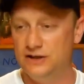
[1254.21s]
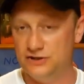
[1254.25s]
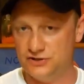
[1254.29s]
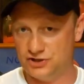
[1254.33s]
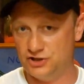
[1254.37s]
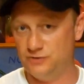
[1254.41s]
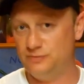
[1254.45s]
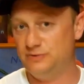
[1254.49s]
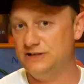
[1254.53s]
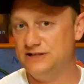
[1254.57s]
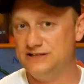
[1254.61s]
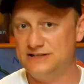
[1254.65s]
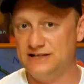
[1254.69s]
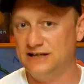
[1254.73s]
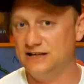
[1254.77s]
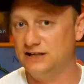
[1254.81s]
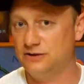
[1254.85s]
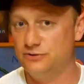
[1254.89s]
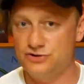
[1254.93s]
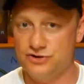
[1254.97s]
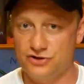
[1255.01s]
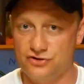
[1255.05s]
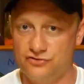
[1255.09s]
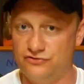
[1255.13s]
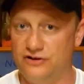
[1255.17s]
The Super
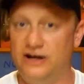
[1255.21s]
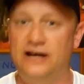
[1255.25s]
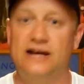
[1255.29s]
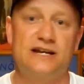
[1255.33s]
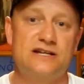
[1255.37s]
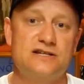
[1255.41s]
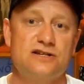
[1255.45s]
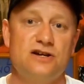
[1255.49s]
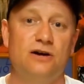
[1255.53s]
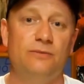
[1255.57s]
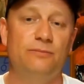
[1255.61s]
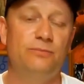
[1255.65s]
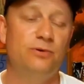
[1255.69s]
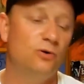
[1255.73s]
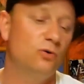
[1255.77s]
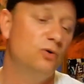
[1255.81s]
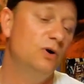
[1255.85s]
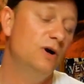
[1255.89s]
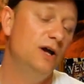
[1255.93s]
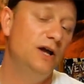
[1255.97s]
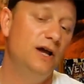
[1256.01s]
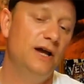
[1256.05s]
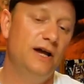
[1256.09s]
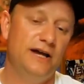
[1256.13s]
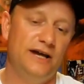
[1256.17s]
Nintendo is a great example.